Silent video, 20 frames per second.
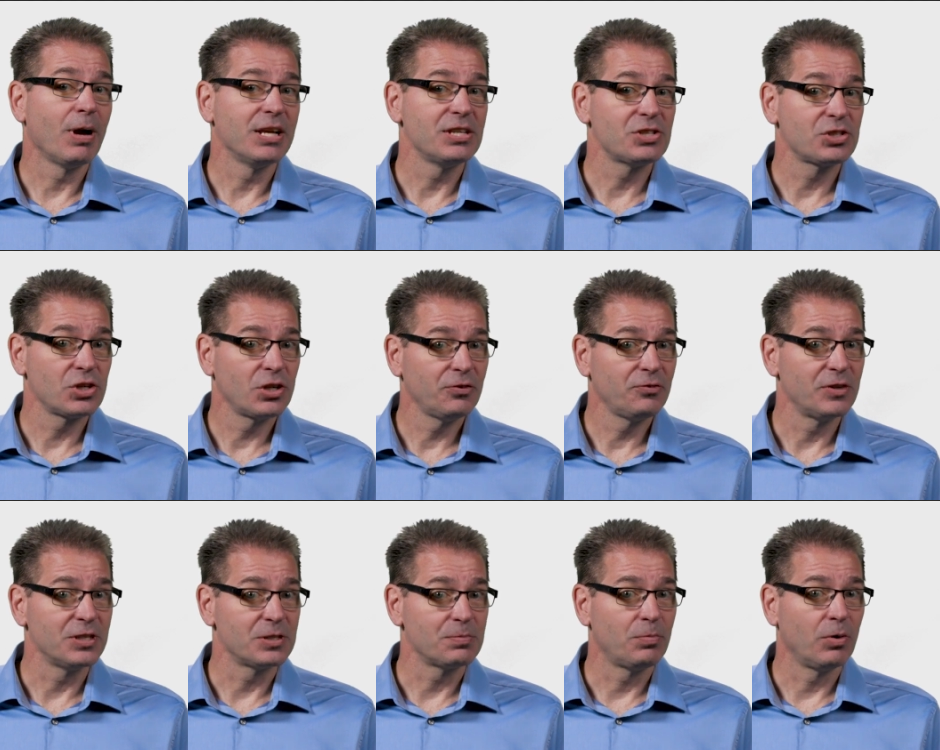my
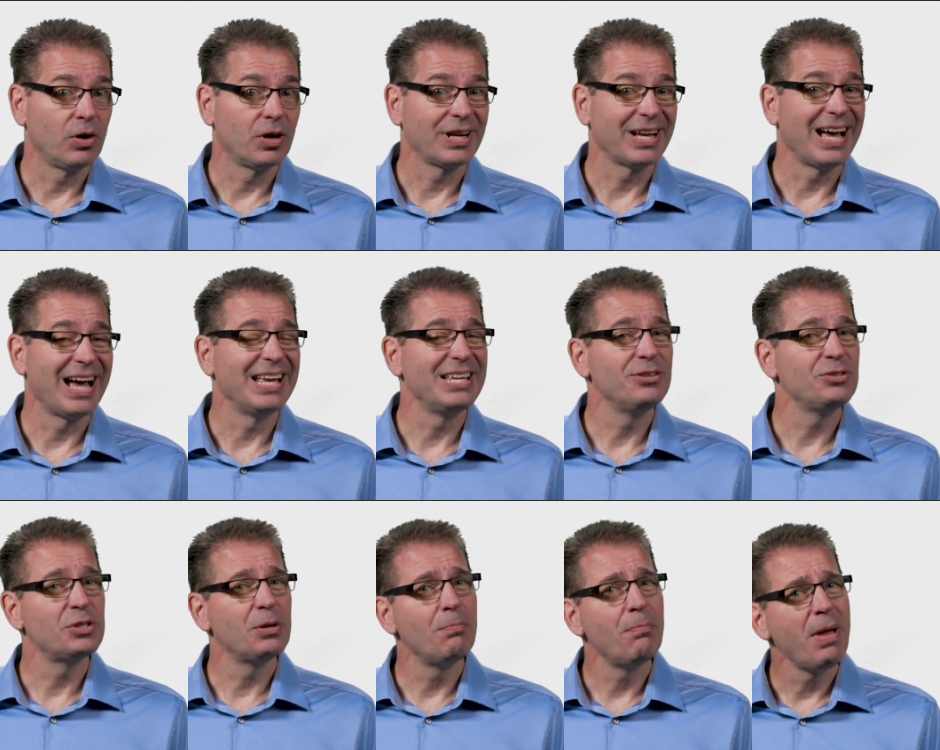Surface Book, I
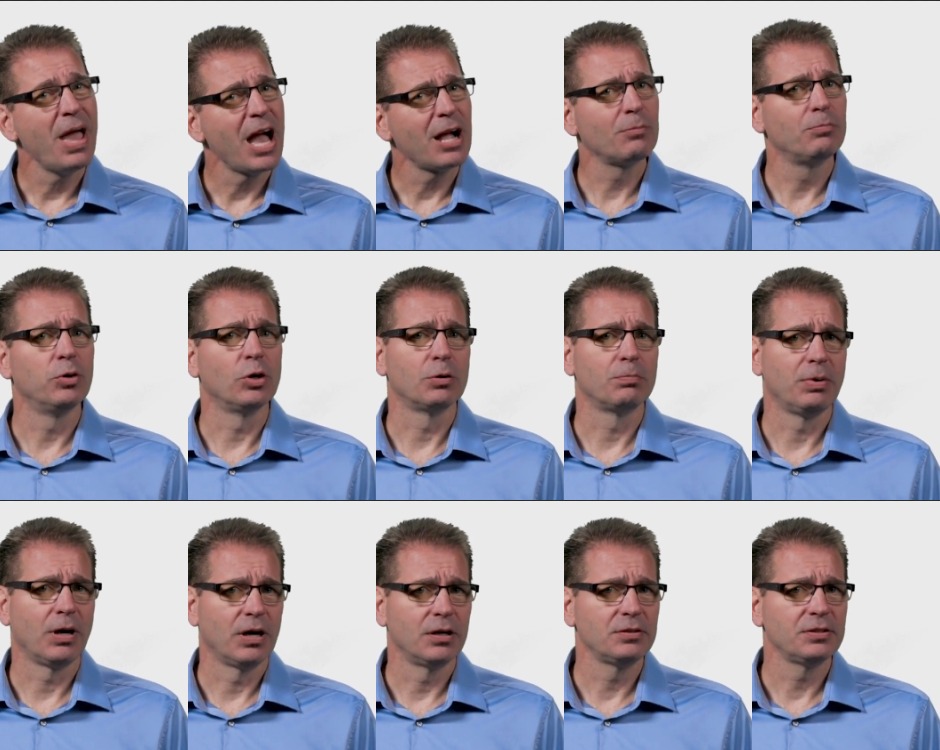use a
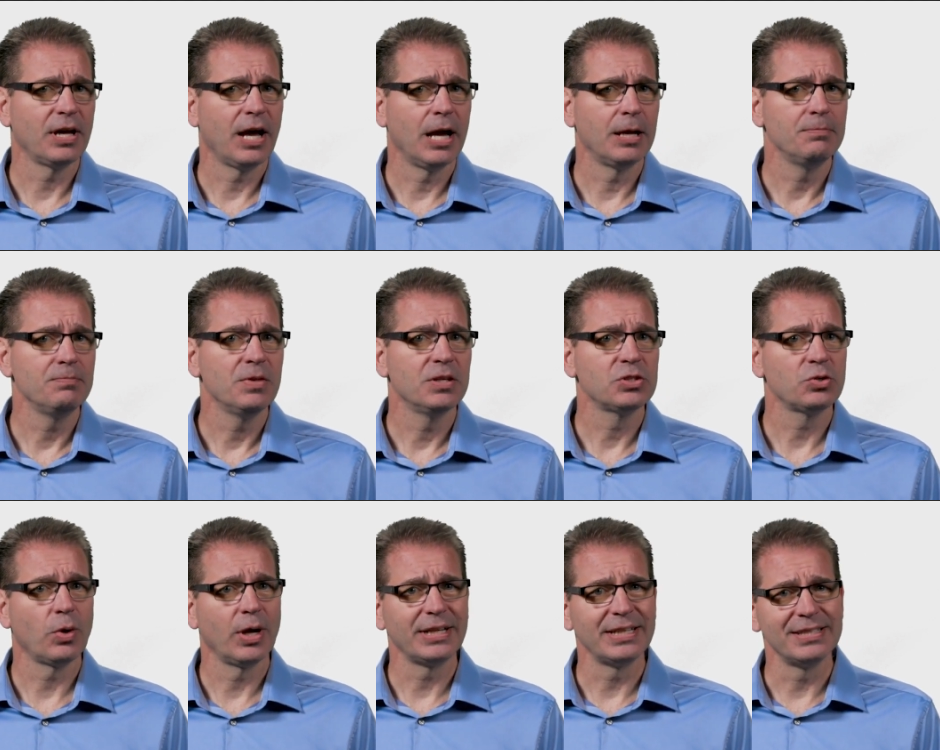MacBook part-time
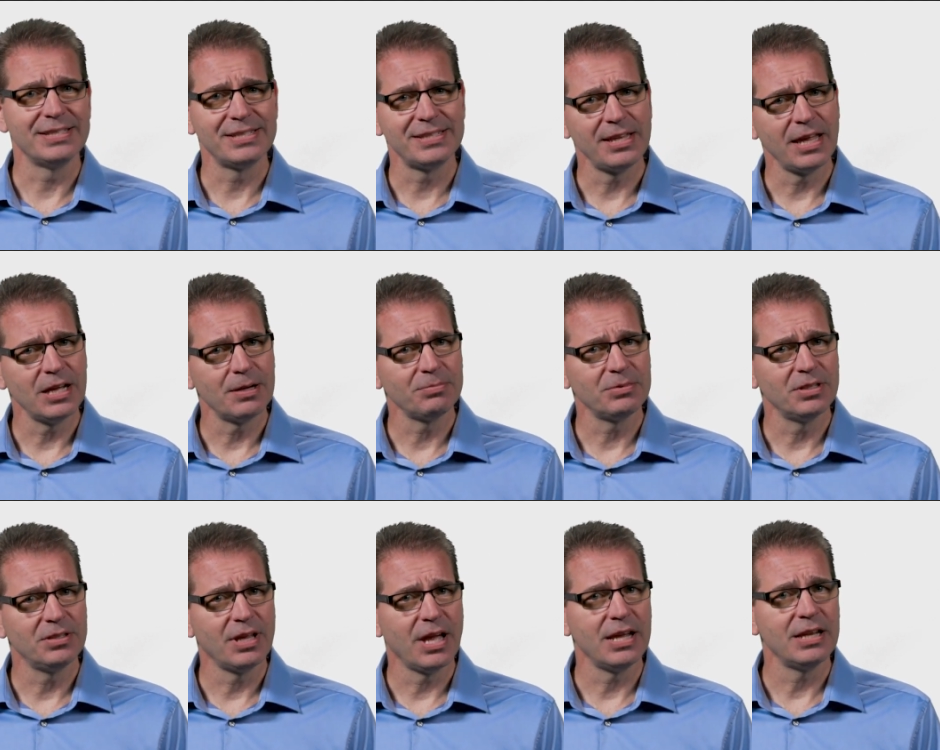so I can stay
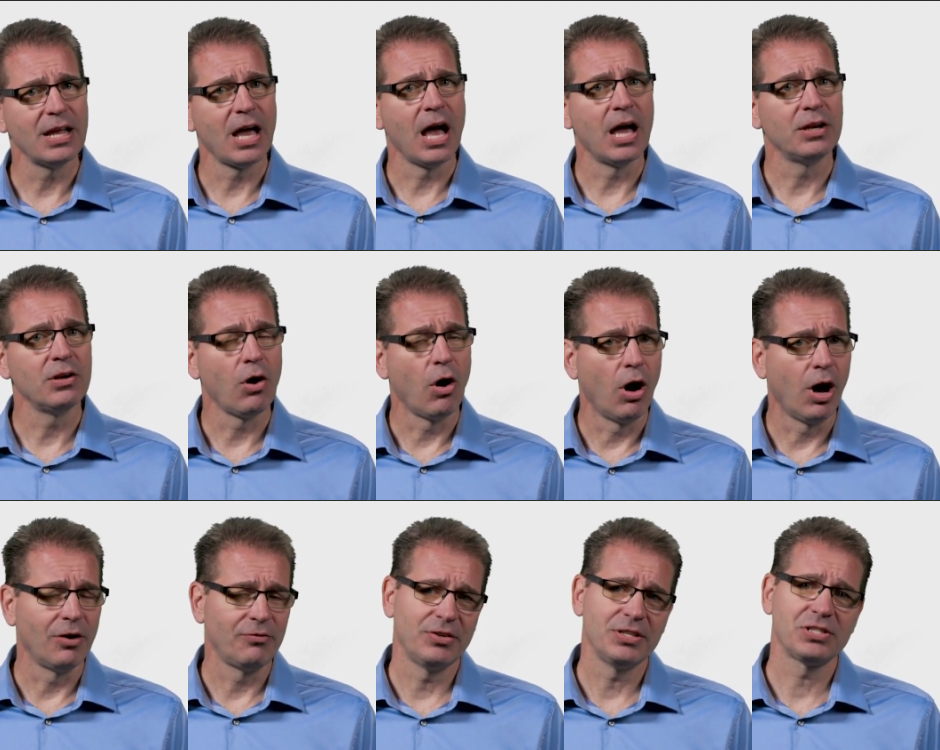up to date on
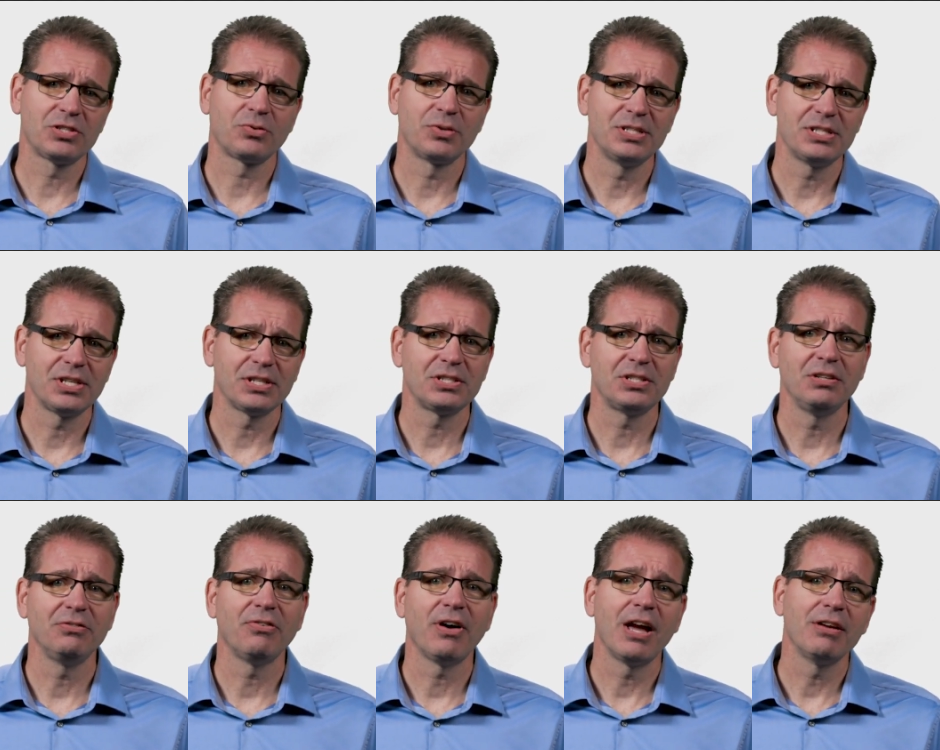Office three
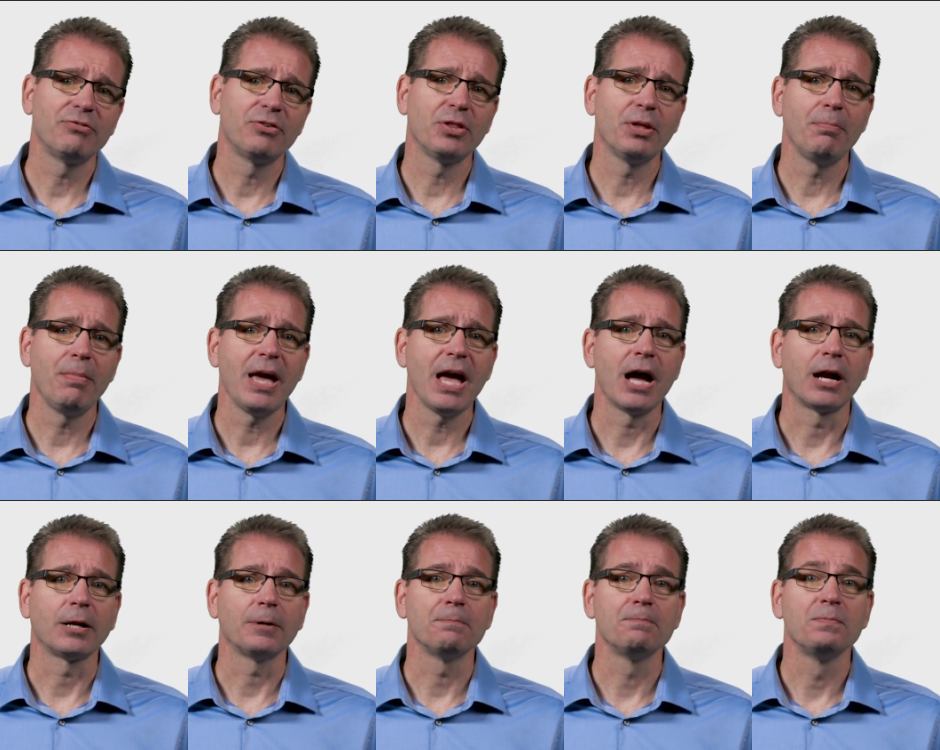sixty-five for the
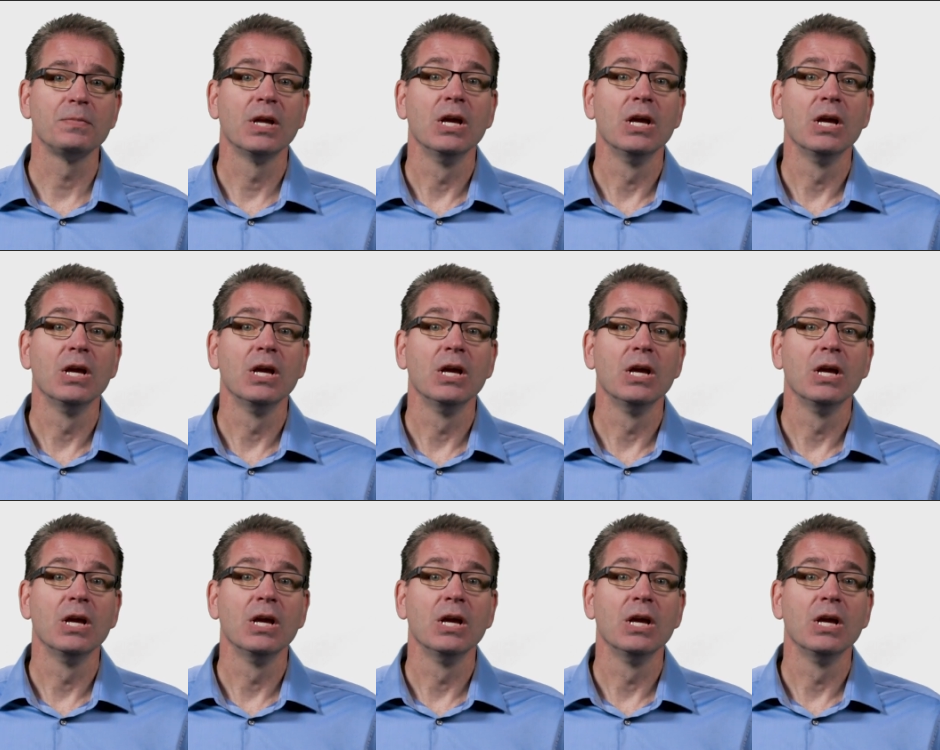Mac.